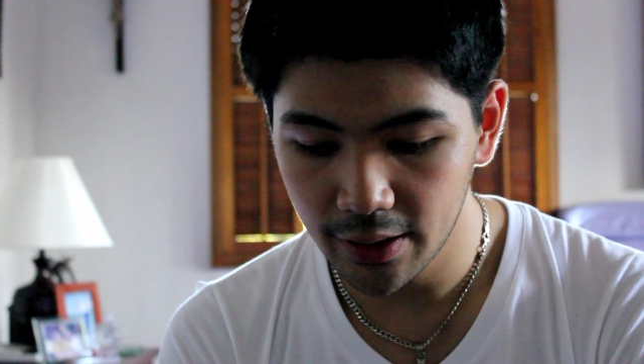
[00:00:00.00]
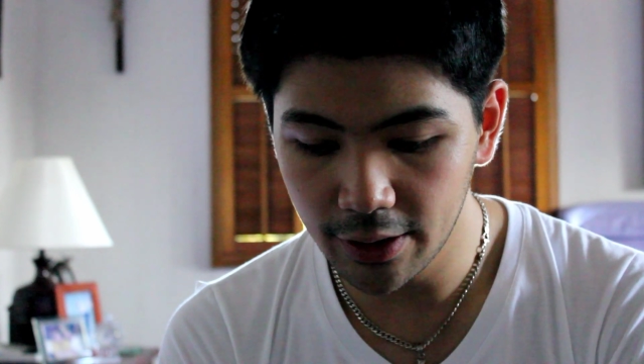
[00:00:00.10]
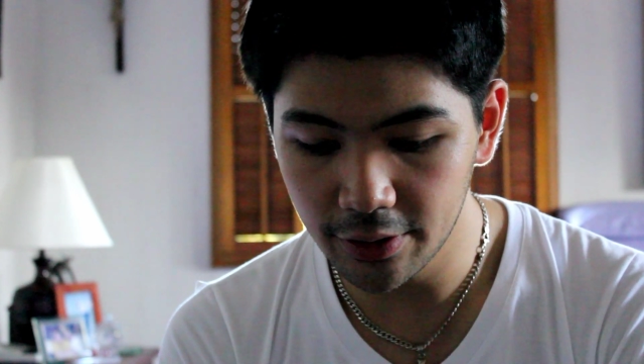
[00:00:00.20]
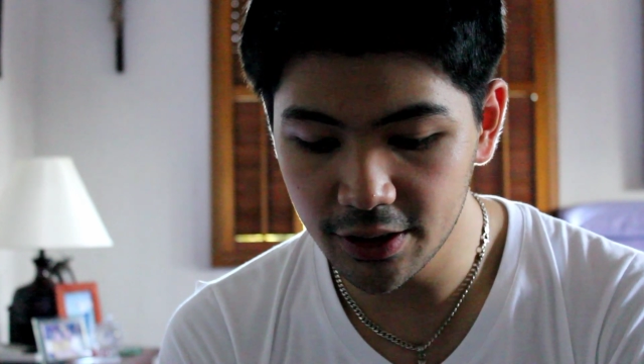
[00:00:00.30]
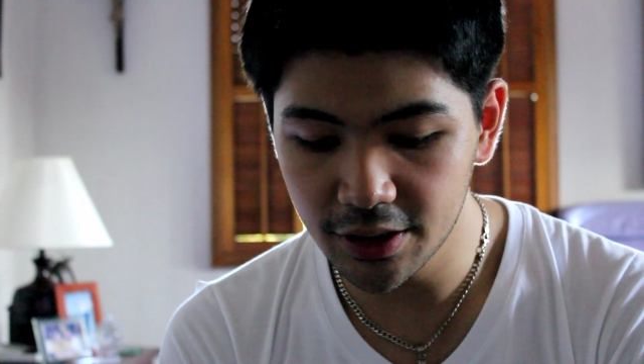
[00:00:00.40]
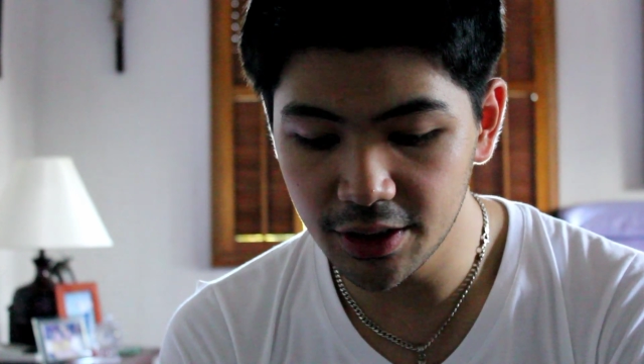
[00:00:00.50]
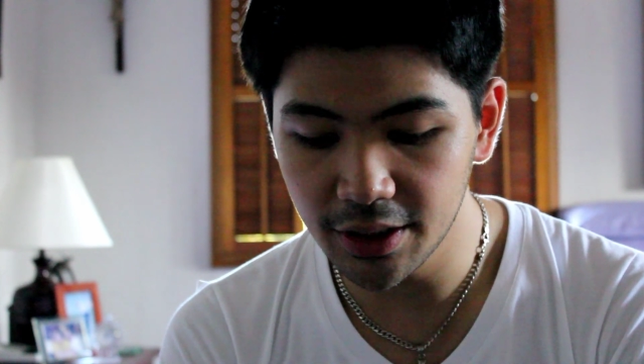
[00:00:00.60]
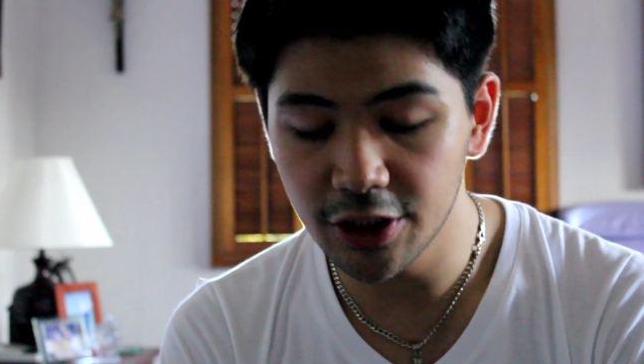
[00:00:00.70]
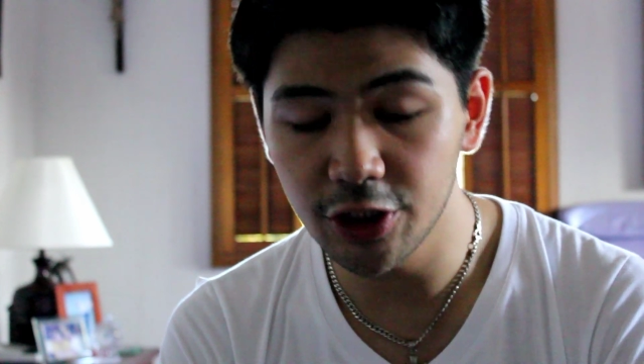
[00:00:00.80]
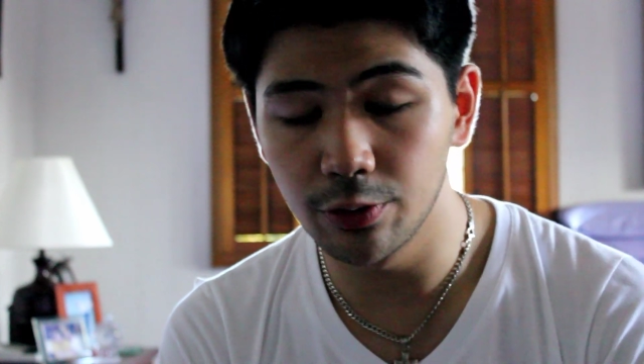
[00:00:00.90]
Now, this is
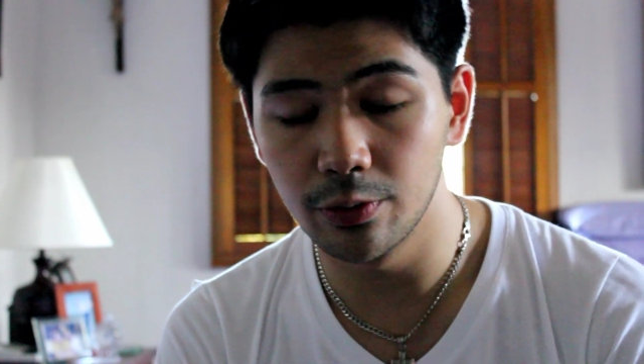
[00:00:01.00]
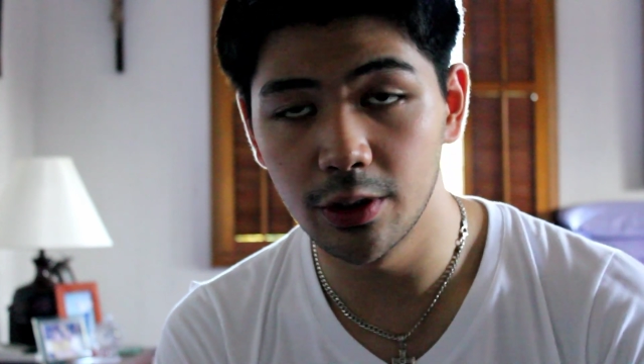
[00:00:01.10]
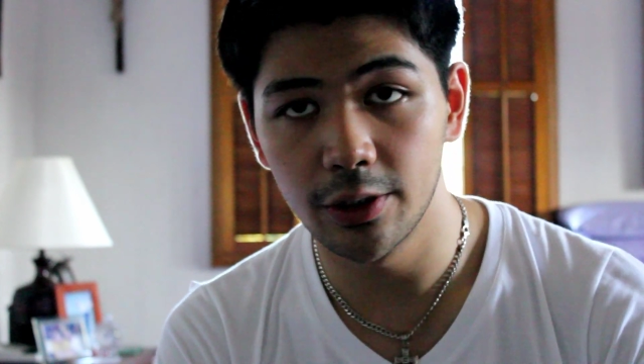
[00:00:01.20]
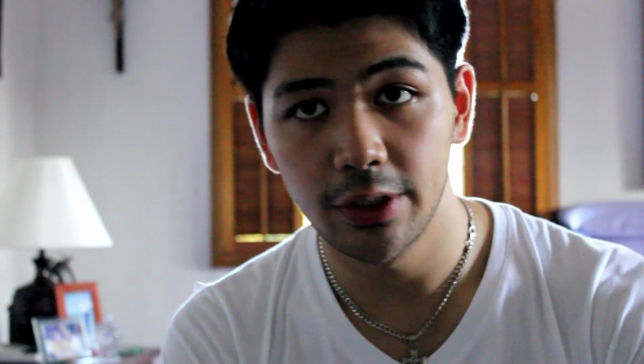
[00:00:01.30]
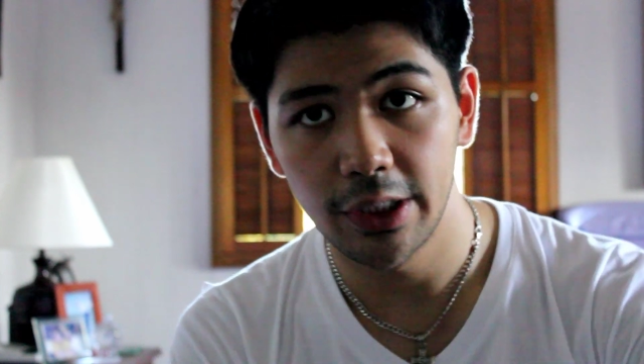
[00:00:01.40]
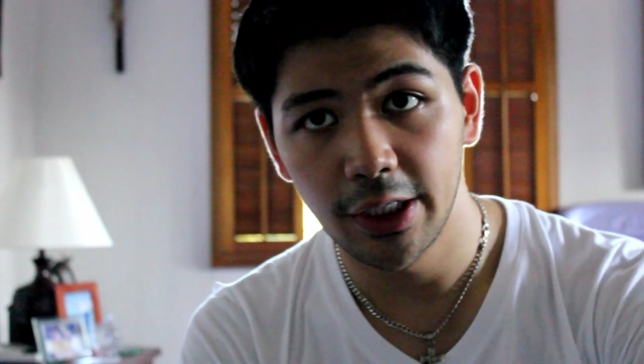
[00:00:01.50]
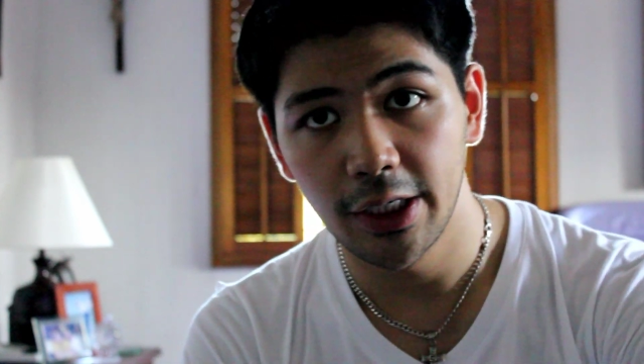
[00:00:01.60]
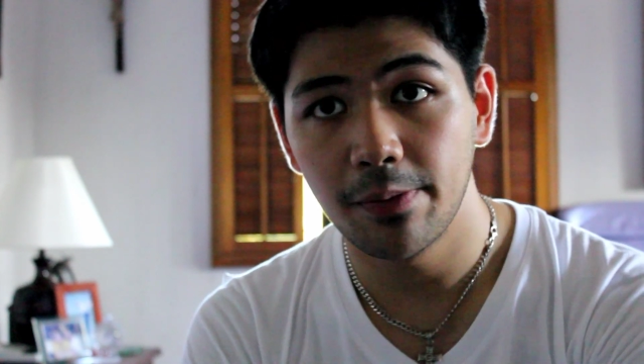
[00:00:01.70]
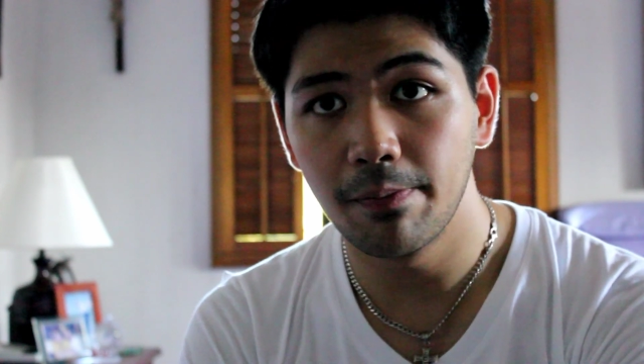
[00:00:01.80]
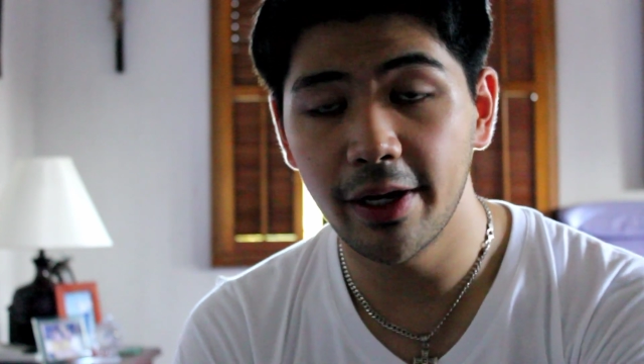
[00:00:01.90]
issued
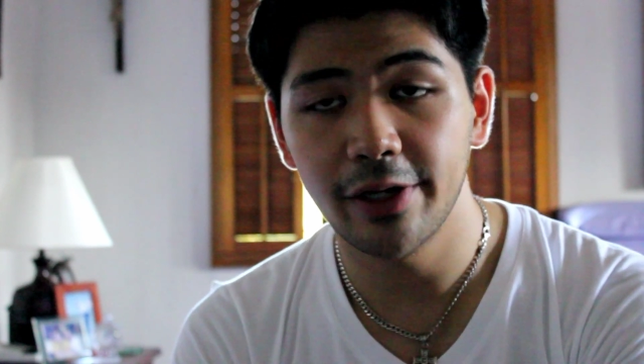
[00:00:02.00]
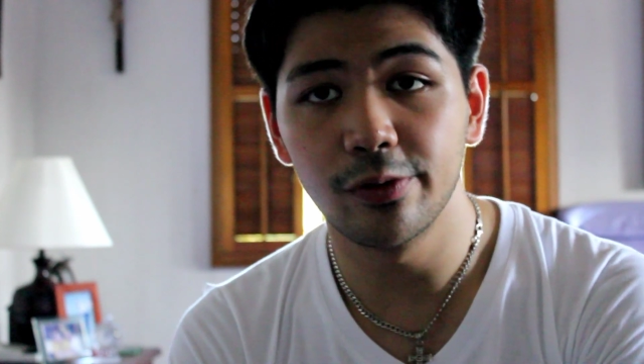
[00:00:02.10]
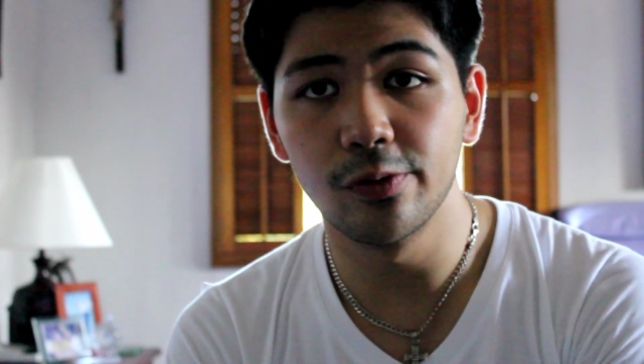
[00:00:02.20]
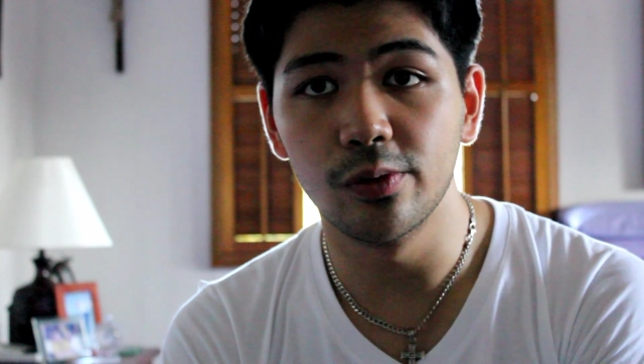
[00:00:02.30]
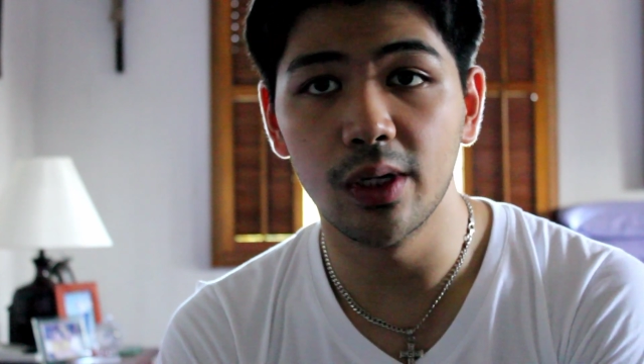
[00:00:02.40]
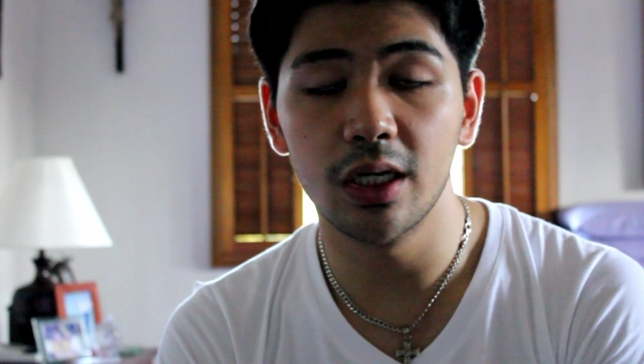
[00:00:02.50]
by who?